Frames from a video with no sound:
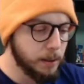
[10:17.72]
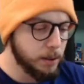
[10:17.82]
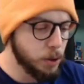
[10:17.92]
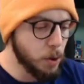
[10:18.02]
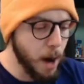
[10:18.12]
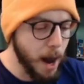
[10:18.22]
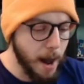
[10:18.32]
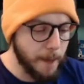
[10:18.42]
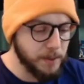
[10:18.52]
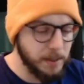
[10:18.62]
2
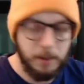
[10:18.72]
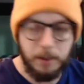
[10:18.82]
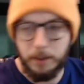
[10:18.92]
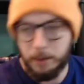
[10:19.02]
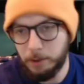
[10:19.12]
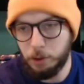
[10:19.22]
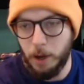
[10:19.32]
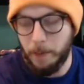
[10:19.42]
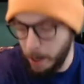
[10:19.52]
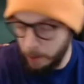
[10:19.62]
hops,
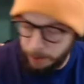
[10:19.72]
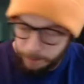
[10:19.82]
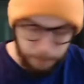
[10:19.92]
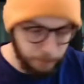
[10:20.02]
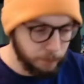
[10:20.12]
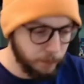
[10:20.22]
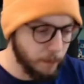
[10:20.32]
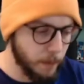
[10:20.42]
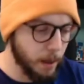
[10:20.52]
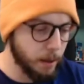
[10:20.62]
draw power,
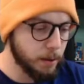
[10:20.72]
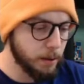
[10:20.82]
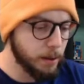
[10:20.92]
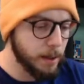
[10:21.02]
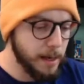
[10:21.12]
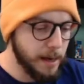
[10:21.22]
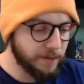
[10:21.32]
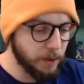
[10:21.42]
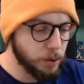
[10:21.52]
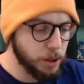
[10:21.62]
an
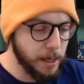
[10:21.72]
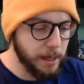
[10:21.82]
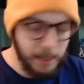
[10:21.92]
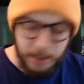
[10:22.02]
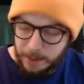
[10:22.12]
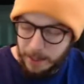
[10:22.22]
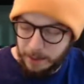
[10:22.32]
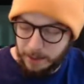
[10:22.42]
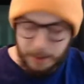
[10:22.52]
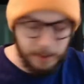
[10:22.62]
evolutionary
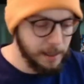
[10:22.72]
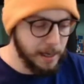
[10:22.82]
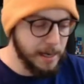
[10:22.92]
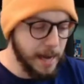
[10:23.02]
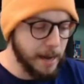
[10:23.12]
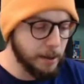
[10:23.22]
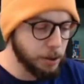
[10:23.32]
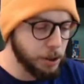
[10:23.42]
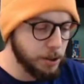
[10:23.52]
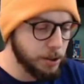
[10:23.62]
incense, an
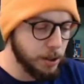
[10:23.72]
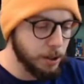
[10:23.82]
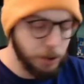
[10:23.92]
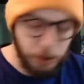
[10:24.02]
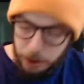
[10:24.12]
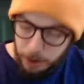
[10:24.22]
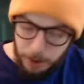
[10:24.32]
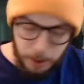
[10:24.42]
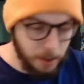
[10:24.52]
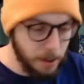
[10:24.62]
energy search,
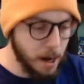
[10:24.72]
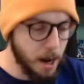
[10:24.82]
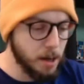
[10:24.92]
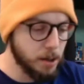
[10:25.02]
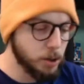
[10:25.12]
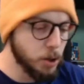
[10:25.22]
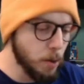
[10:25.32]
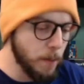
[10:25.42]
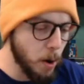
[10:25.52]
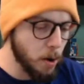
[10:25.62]

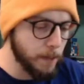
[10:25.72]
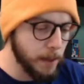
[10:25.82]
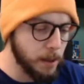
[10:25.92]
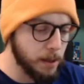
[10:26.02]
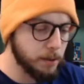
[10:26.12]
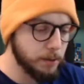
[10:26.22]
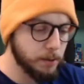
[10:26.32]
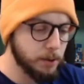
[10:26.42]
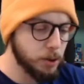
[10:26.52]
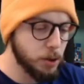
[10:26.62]
2 Pokeball,
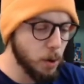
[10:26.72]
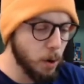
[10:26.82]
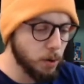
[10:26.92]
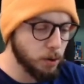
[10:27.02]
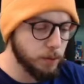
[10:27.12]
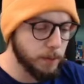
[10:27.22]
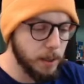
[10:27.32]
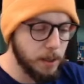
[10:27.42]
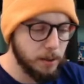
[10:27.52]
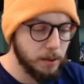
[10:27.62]
2 Ultra
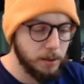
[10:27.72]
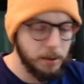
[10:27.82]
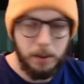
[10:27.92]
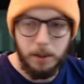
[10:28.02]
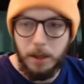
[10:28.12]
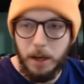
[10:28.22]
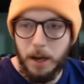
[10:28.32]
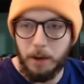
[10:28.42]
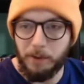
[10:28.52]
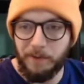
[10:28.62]
Ball,
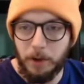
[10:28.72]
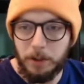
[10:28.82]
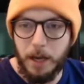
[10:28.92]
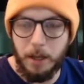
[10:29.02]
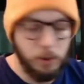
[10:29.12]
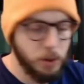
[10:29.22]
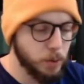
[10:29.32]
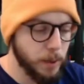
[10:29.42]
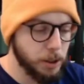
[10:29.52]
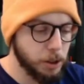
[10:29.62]
a reverse hollow
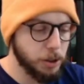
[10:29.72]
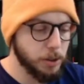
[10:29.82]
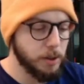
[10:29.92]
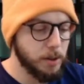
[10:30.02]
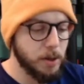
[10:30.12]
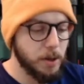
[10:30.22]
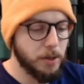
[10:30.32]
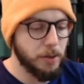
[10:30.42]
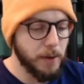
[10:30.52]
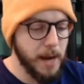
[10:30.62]
switch,
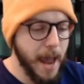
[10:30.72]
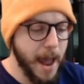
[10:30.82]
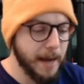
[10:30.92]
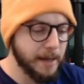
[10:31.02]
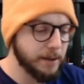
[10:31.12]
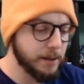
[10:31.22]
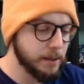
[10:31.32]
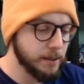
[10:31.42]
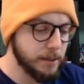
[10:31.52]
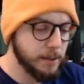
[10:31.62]
3
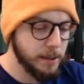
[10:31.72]
Agathas.